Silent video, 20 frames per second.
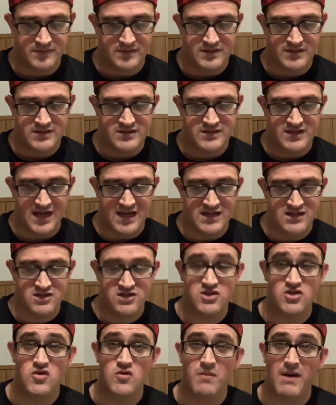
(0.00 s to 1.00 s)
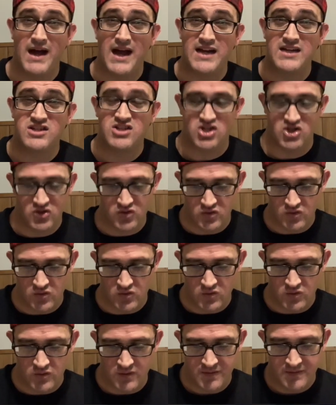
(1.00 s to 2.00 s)
Send
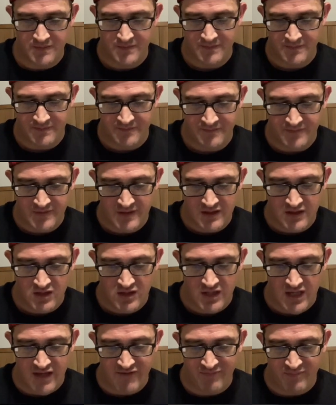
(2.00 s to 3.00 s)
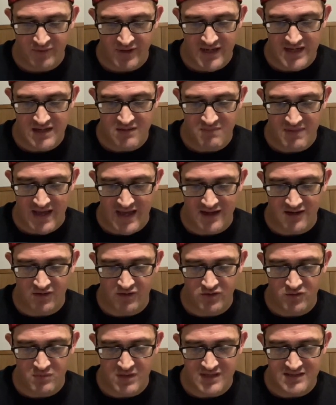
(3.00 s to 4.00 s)
2x2. If played in battle,
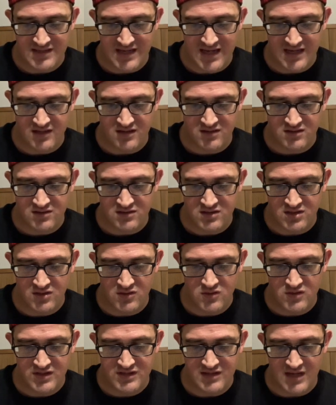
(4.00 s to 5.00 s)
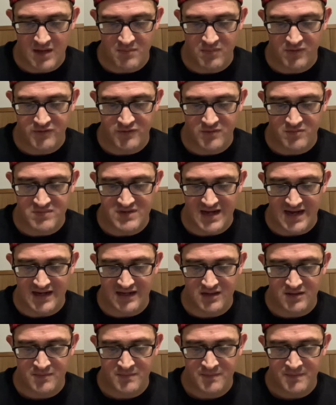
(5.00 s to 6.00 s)
you may take 2 disciples from deck.
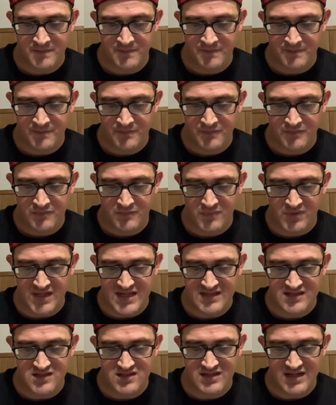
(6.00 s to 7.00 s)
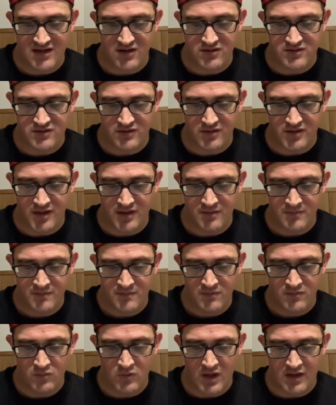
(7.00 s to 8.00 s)
Place in territory.
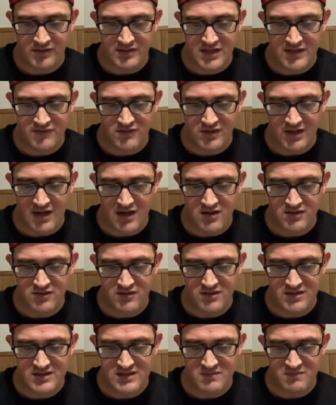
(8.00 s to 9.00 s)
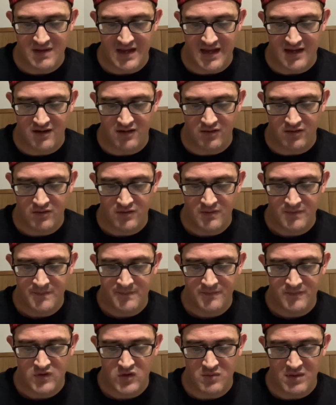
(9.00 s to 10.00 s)
While an evil character is in battle,
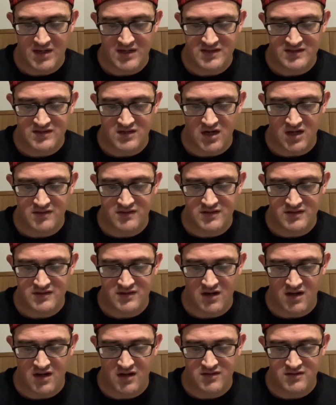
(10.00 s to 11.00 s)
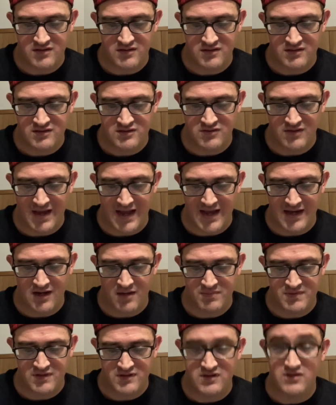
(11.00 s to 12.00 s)
you may discard this card to add
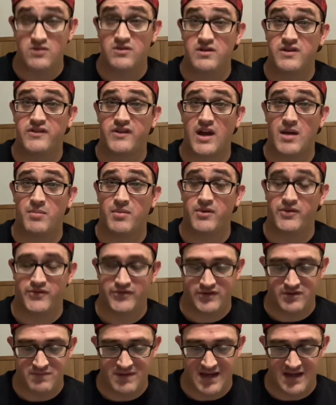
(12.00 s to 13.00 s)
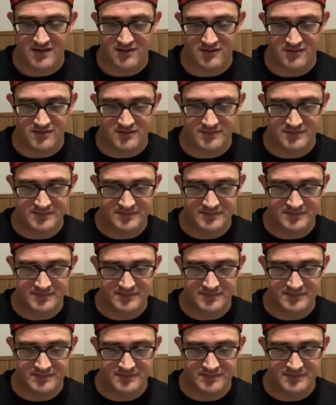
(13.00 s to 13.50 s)
up to 2 disciples to battle.